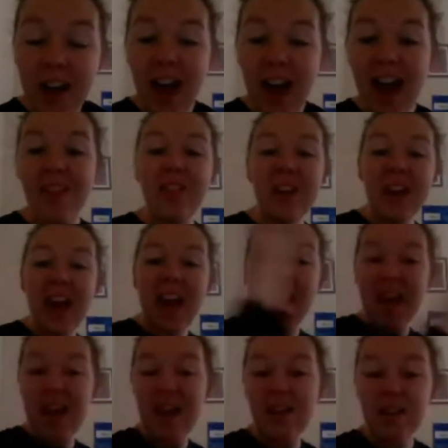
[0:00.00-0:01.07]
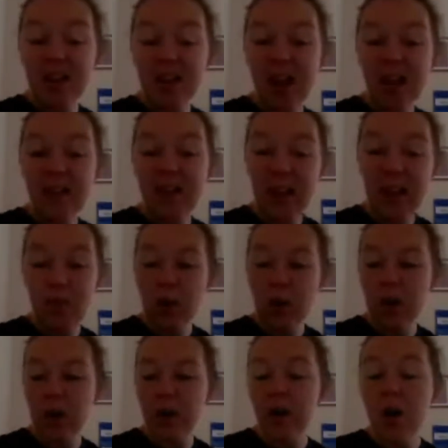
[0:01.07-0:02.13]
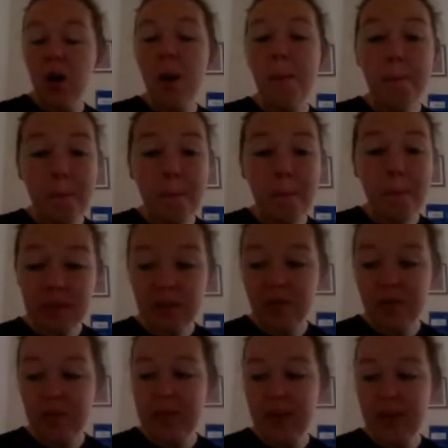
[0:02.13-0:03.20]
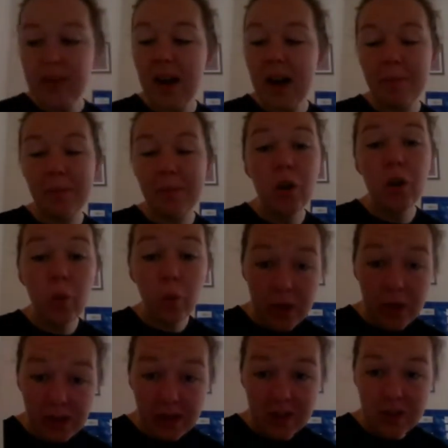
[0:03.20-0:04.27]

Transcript: at the end of a word, most of the time we can